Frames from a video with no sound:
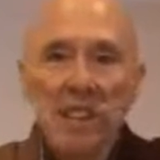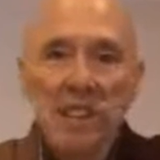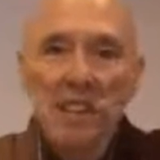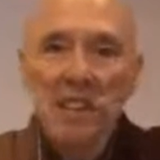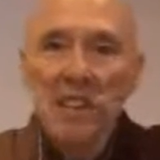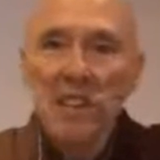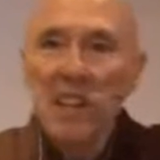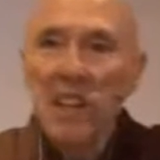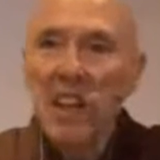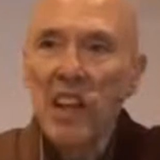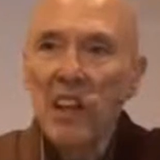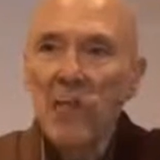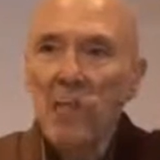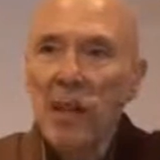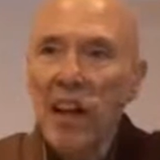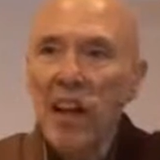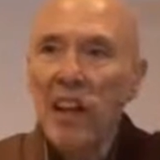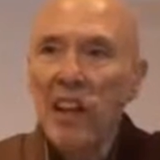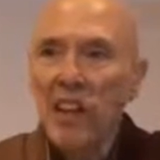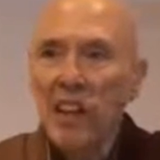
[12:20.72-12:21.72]
a young
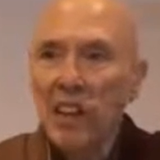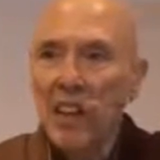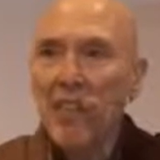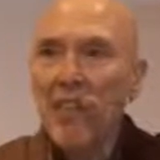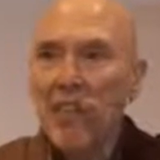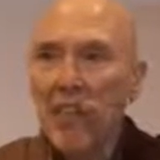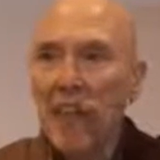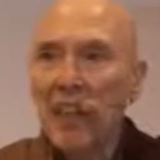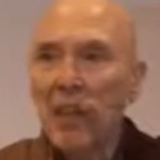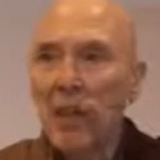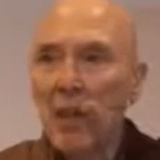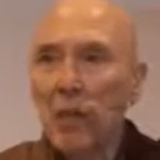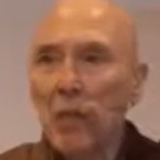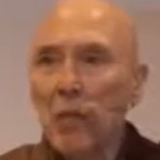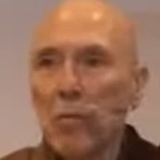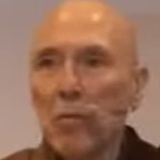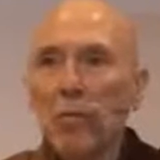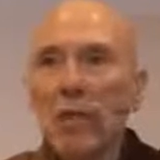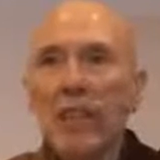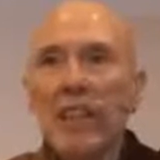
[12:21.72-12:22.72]
man living at
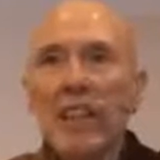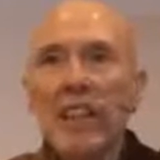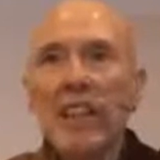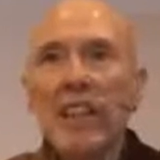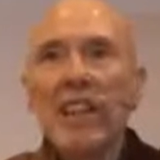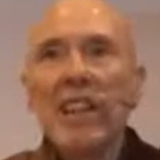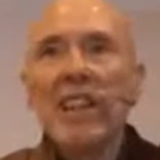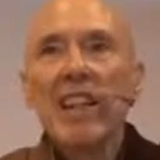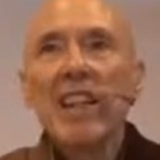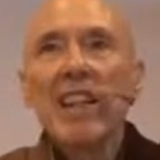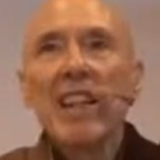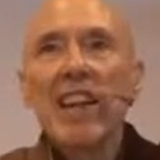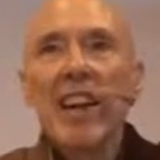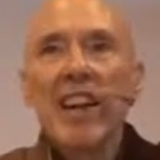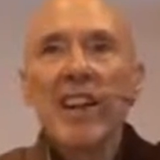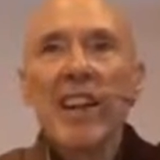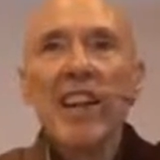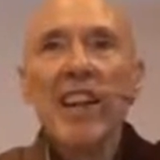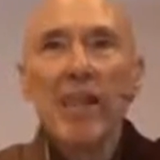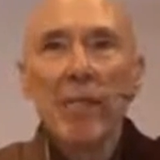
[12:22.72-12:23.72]
home,
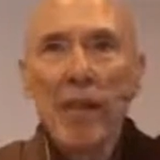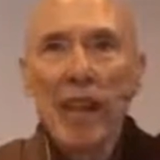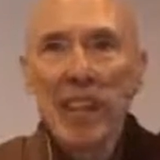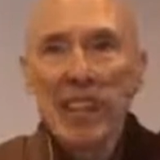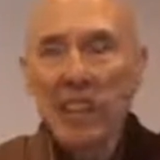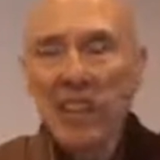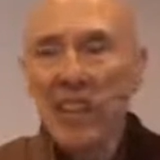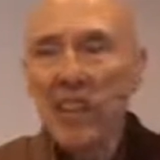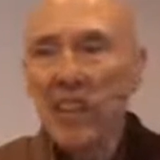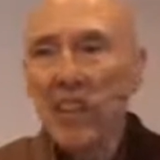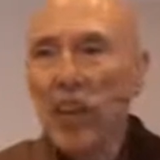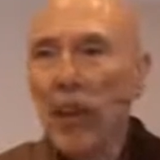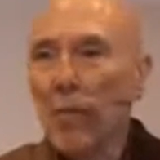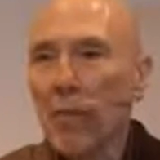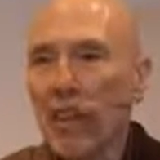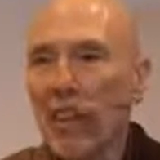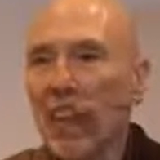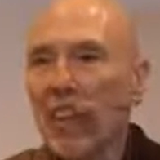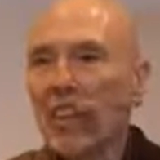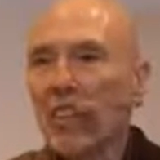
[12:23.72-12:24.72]
and then he makes a
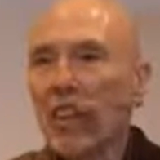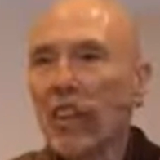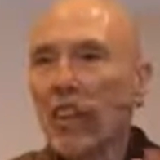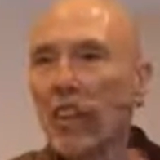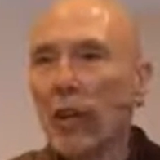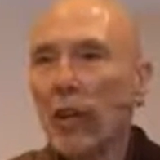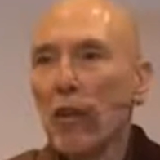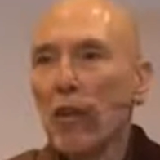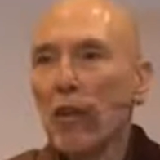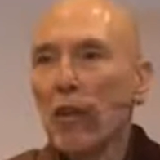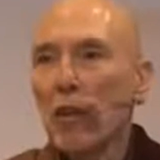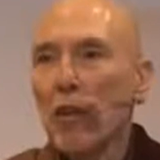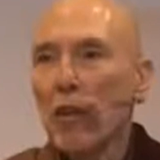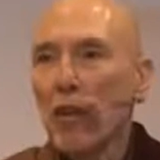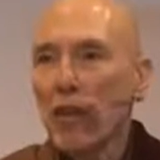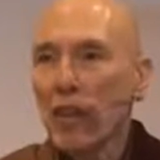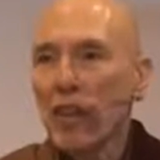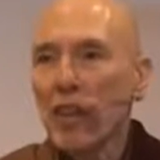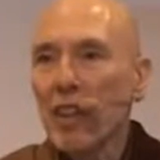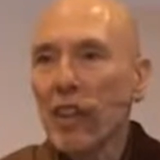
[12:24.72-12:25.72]
determination to go
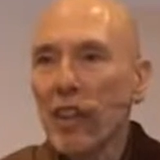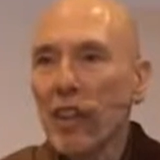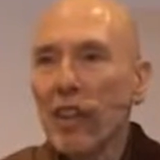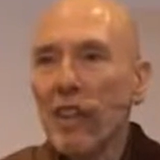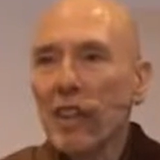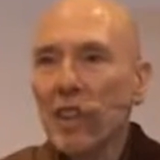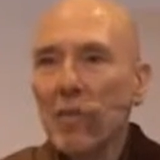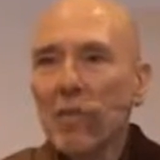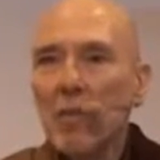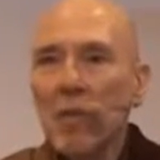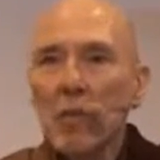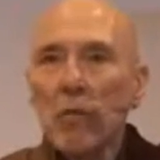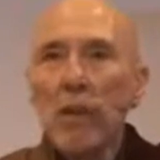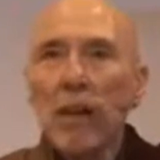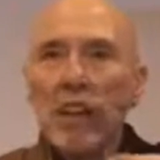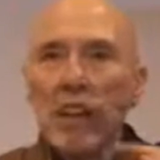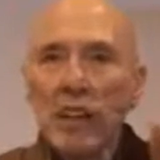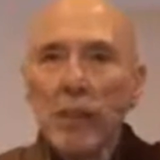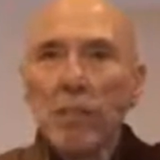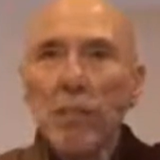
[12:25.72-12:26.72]
forth.
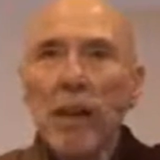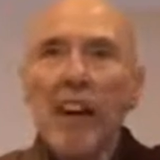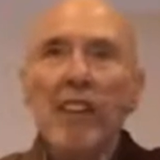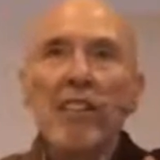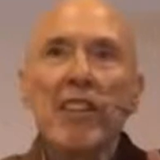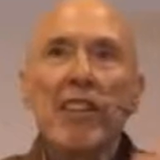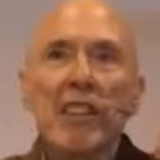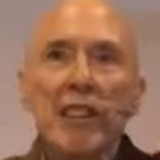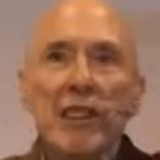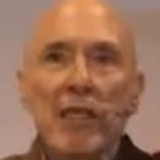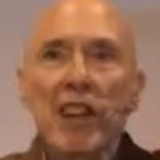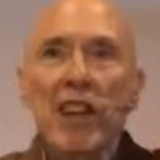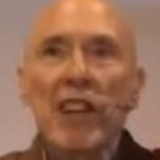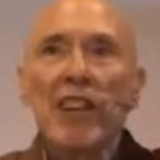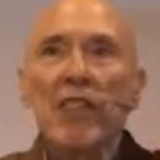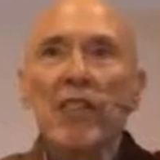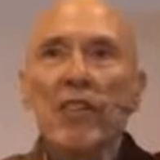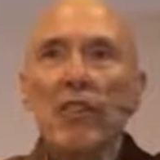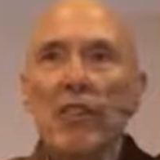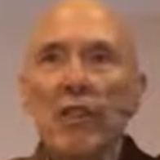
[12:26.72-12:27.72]
When his parents
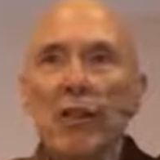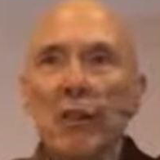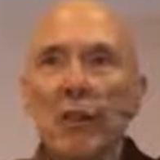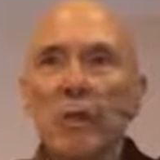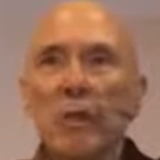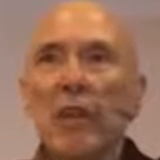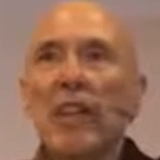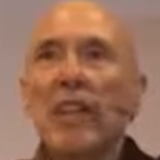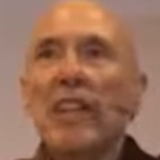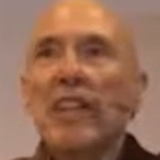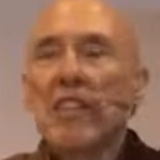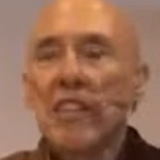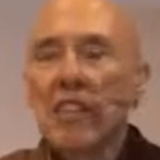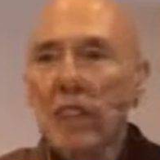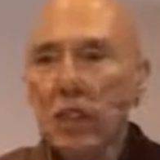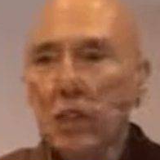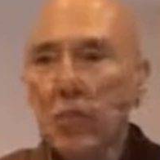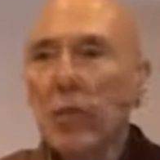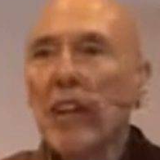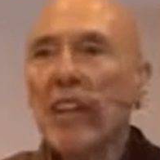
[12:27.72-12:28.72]
fail to
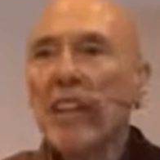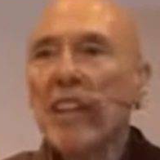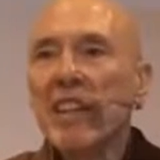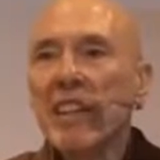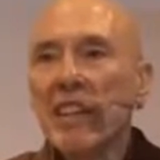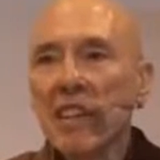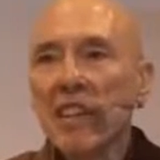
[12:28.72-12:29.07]
dissuade